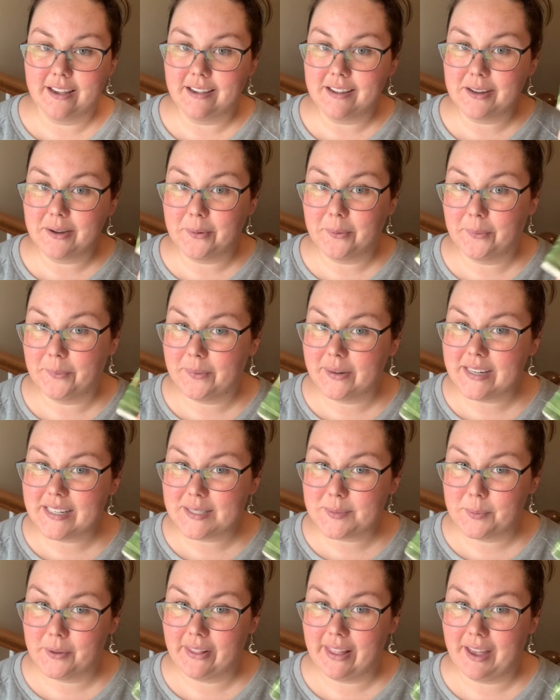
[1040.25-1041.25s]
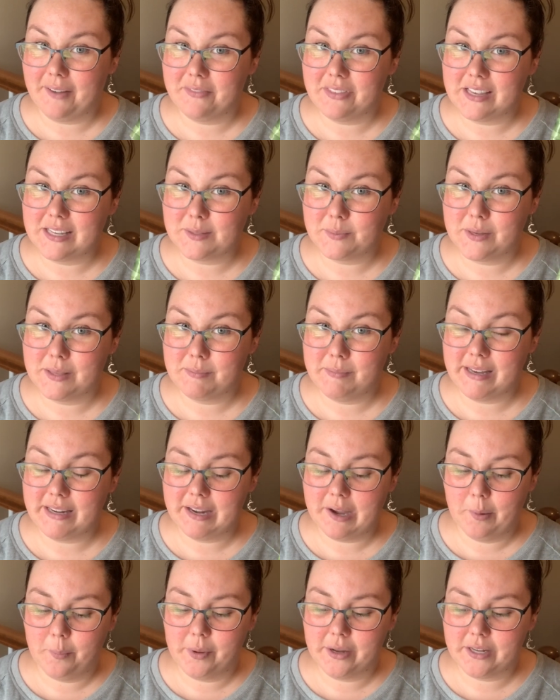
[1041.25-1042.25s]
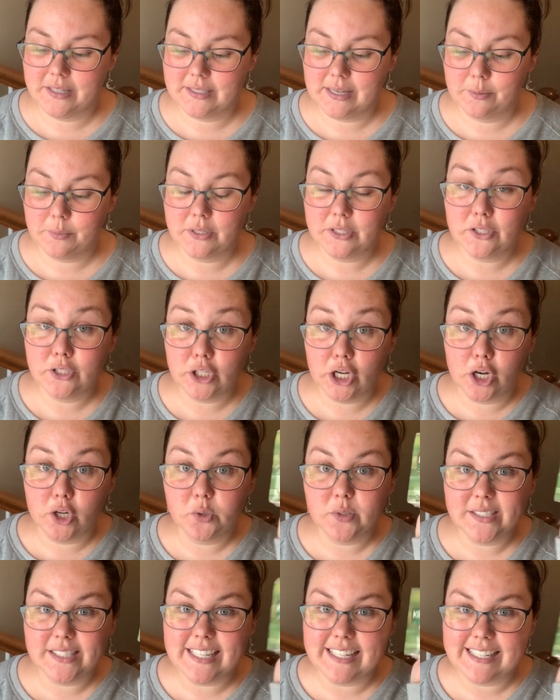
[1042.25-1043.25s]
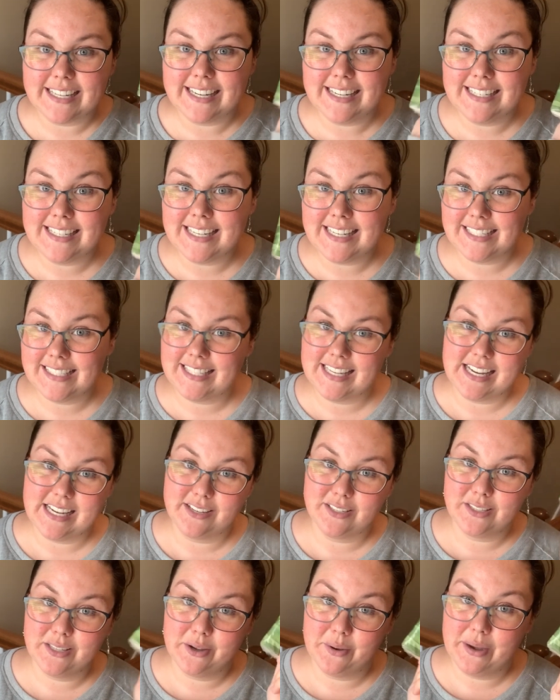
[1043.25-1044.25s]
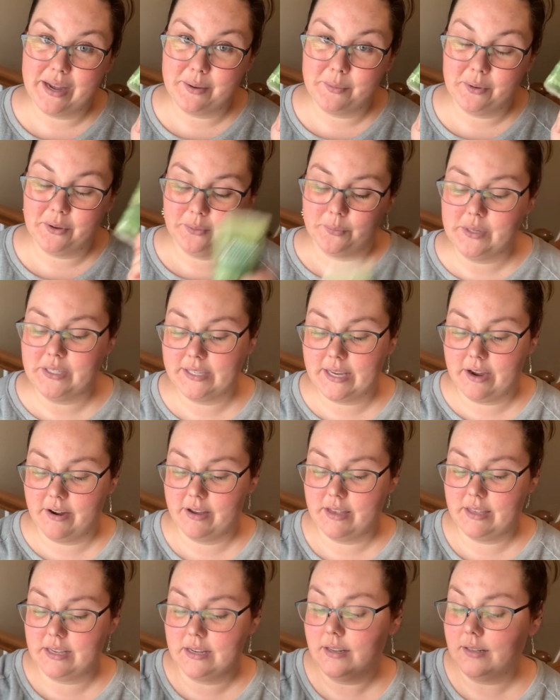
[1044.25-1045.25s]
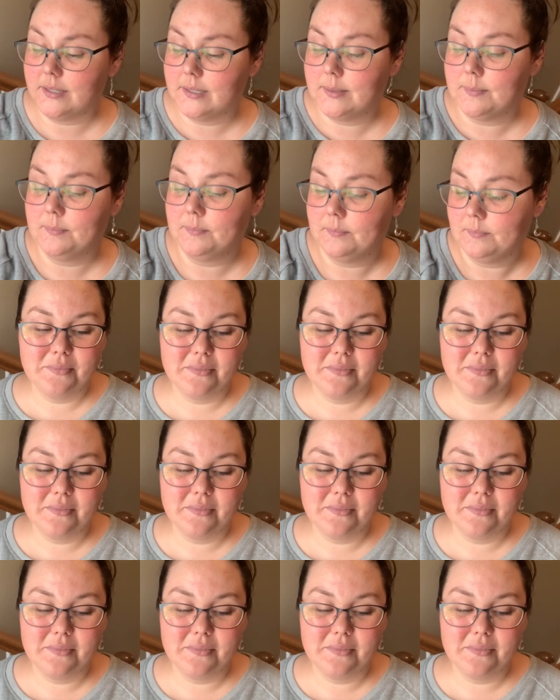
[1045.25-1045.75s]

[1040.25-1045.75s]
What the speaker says: I always will have these with me now because I was so sick in DC, so I will always carry these.